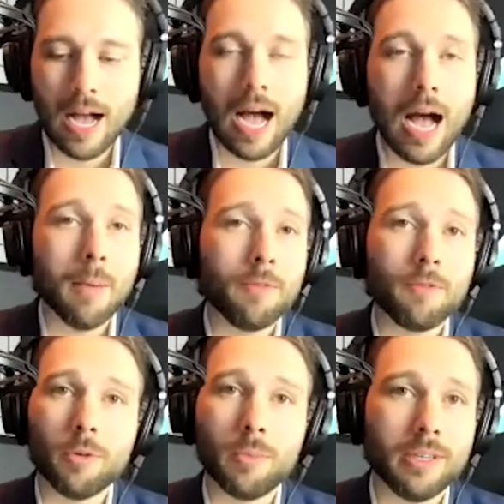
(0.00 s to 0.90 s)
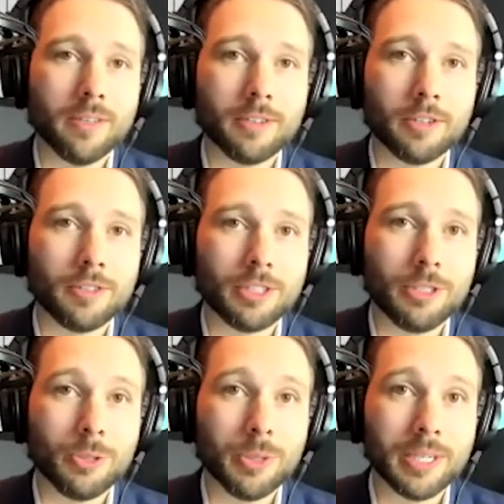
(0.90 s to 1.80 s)
I'm a firm believer of
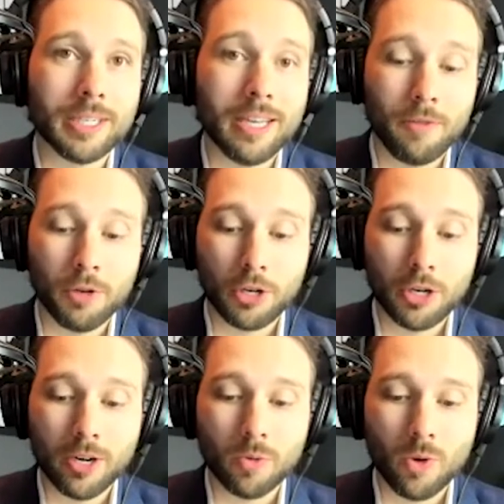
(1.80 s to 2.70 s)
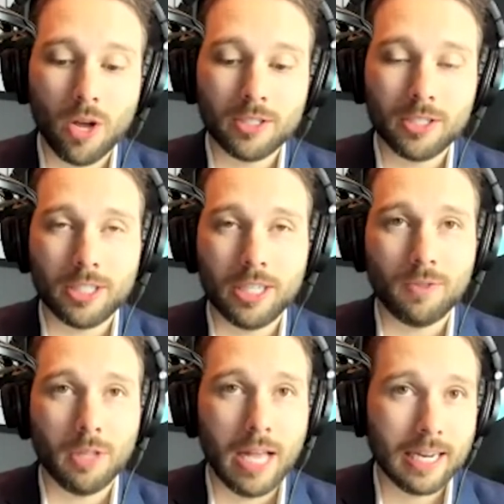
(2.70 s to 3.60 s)
just doing, if you're going to run
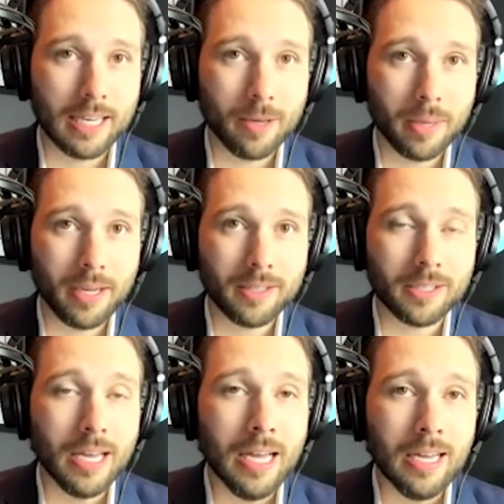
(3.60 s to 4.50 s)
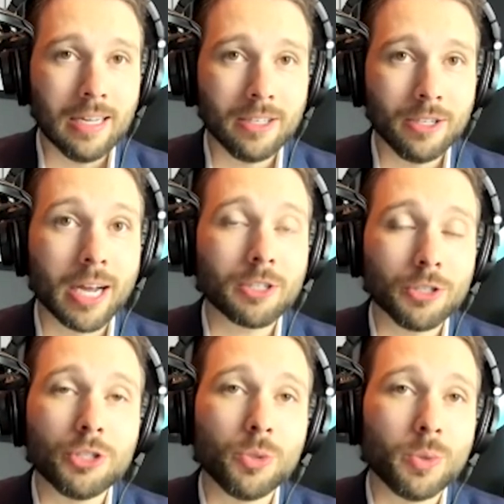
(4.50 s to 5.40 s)
successful ad campaigns, you're
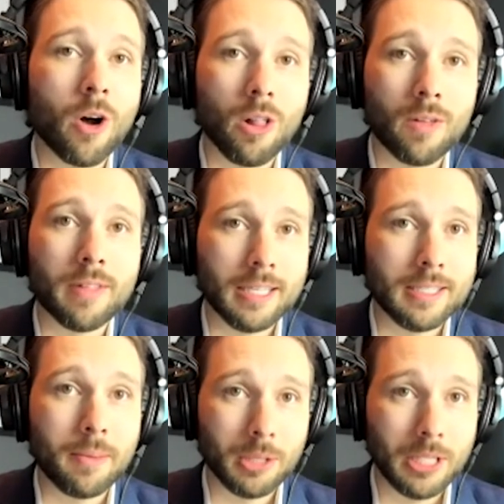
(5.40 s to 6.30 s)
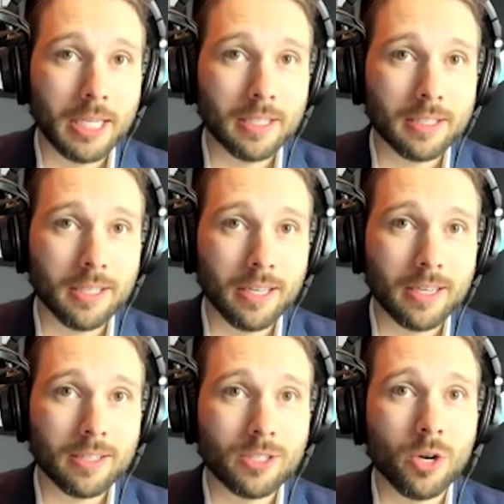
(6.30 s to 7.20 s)
actually doing all of that simultaneously.
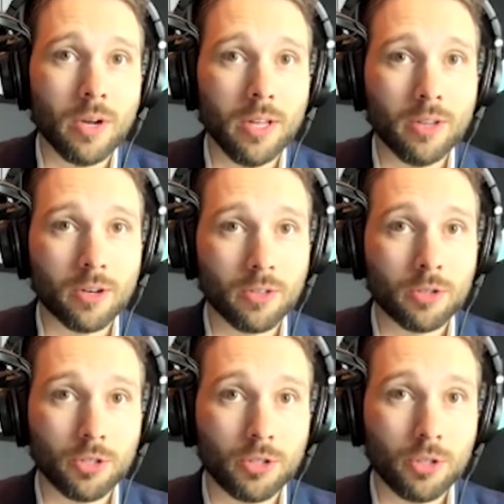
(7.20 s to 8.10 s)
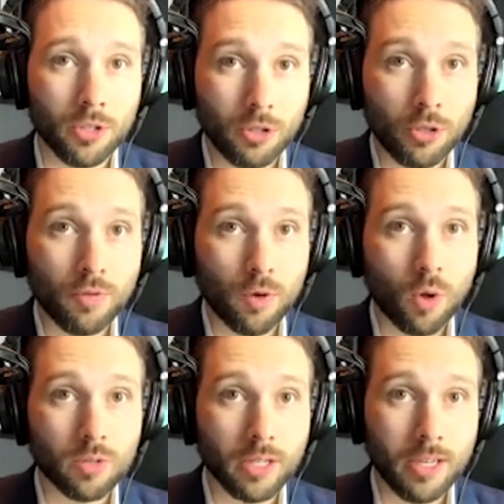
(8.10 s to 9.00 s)
So there's a
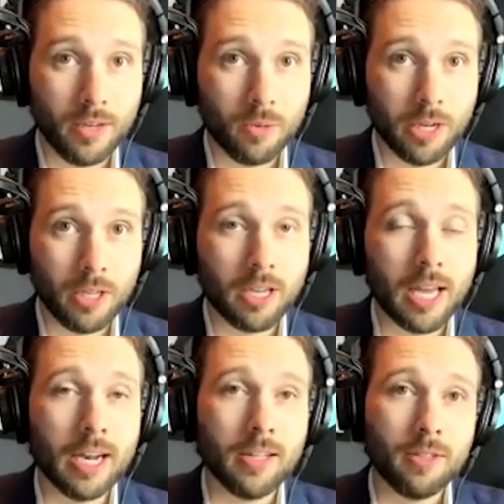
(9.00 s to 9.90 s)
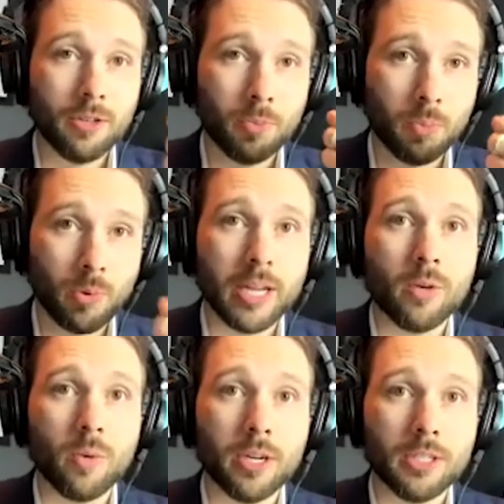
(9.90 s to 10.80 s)
twofold. And when I look at it, there's brand
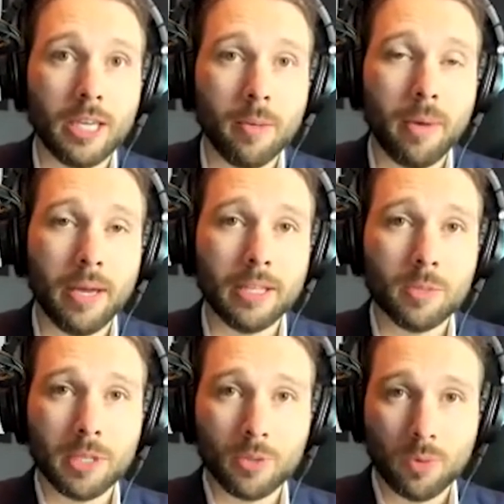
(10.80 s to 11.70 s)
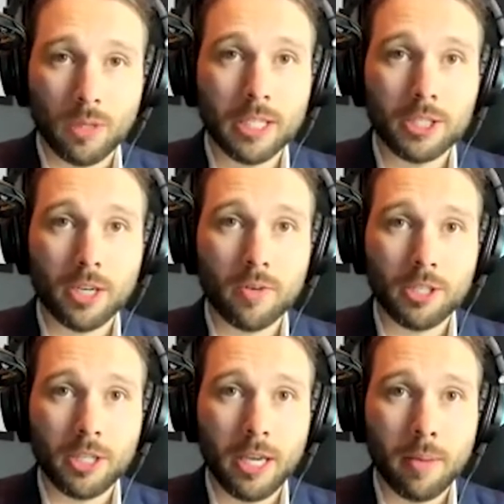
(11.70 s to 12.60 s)
awareness campaigns mixed with lead
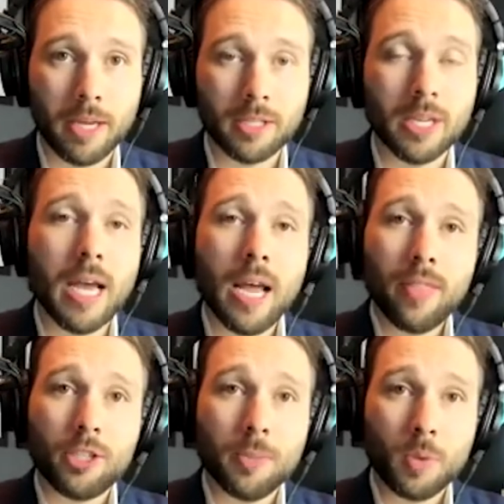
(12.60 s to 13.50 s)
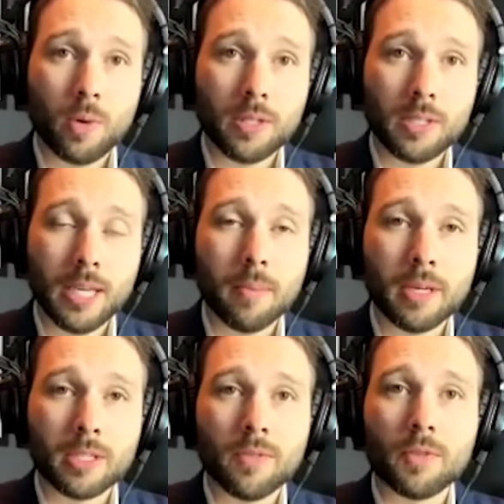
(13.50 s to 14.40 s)
generation campaigns, and they should be one and the same,
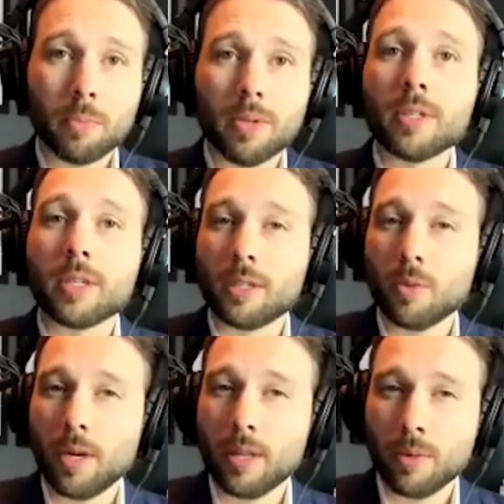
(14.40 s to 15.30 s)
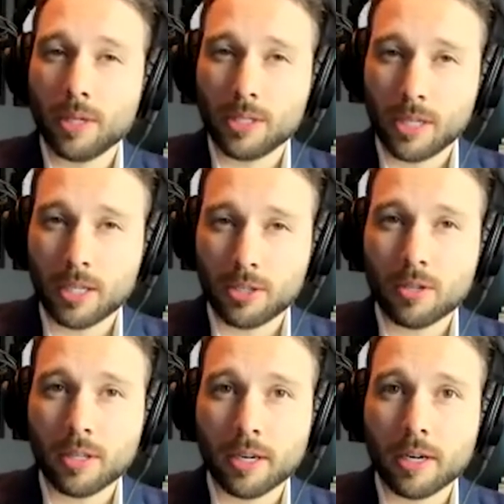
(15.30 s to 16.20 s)
because if you're building it the way that we discussed
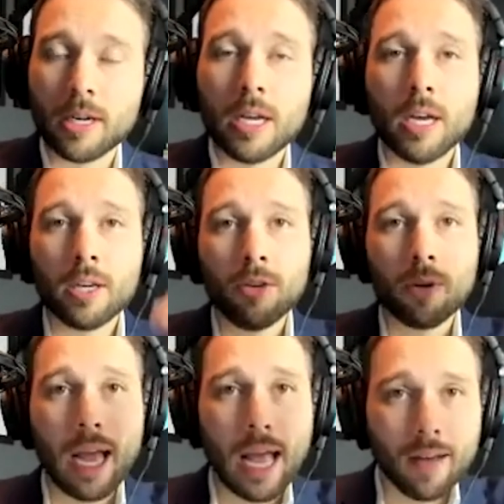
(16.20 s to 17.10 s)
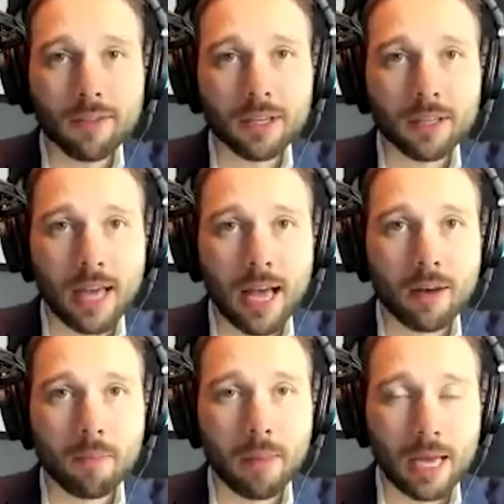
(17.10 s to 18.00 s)
earlier, you're having
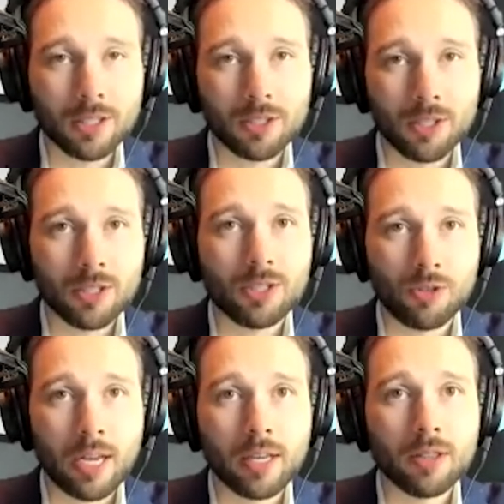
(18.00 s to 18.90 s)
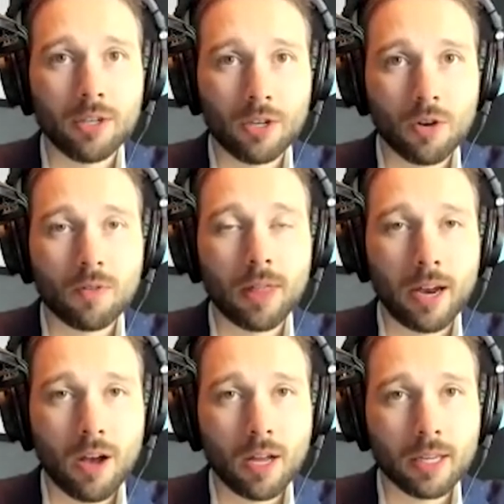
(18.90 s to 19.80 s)
that message that's striking the nerve of
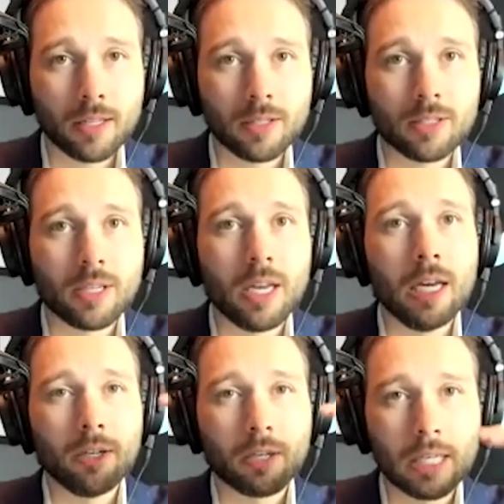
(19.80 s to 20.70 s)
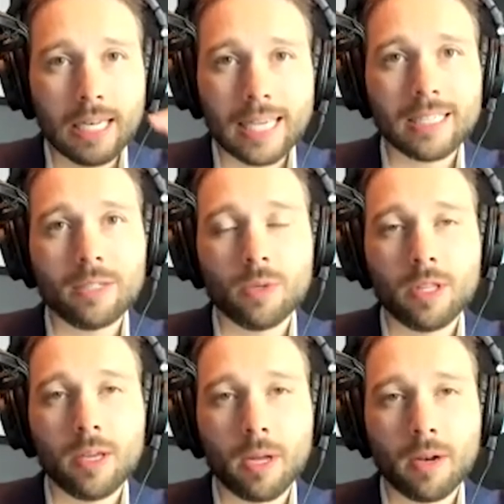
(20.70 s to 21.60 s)
that audience. You're connecting with
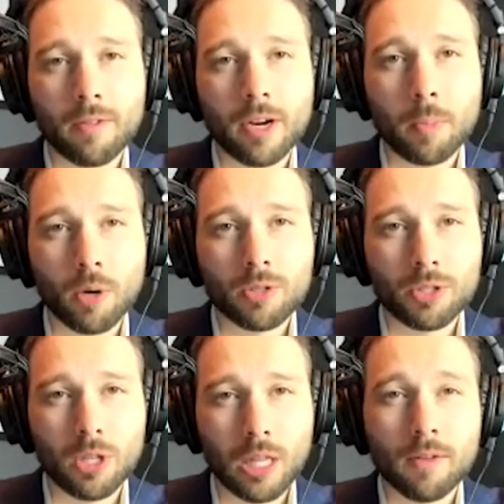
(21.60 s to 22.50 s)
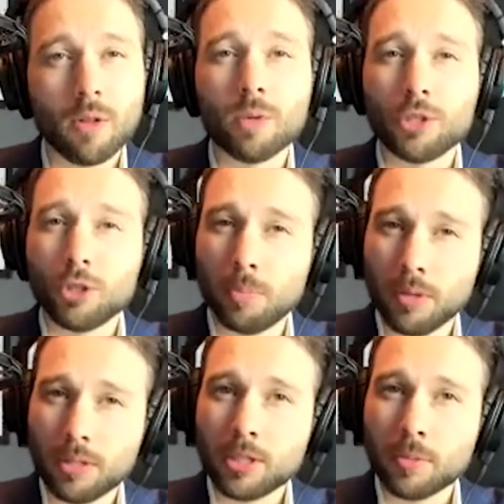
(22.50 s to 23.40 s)
them on a very personal level, which you're
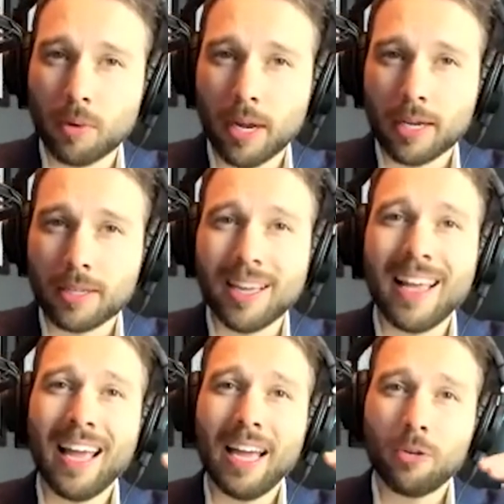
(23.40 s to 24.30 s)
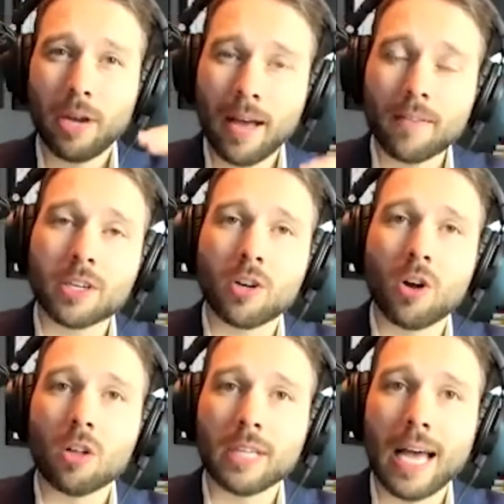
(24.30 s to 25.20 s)
building your brand, and you're having a
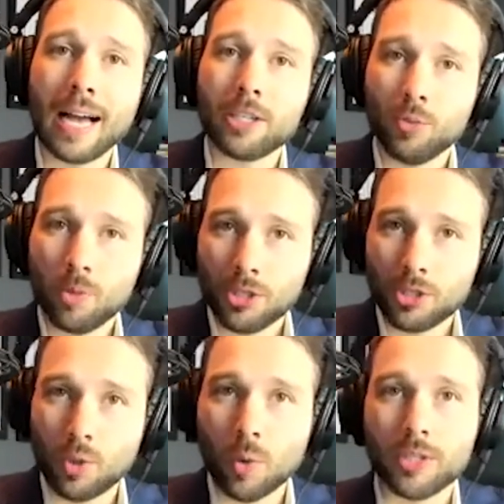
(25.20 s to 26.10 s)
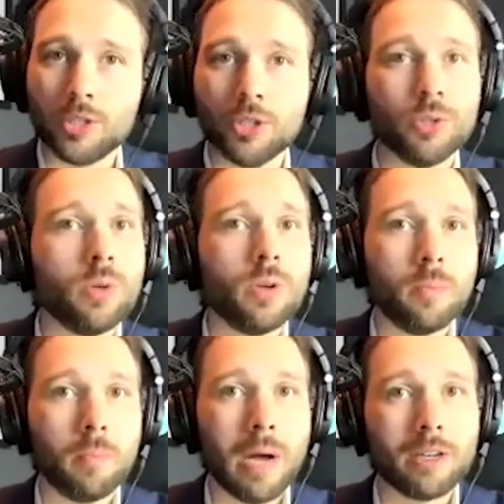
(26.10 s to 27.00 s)
call to action, which is going to
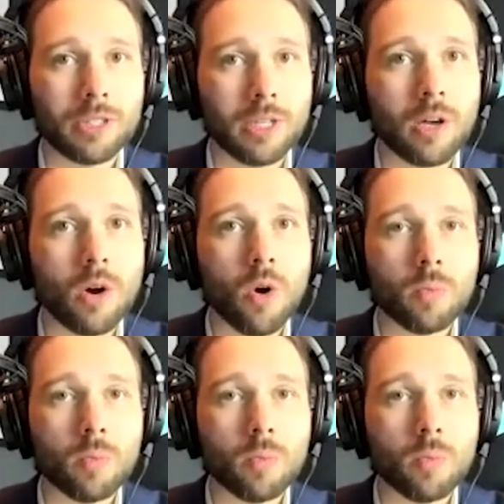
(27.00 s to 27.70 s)
buy or sell a home.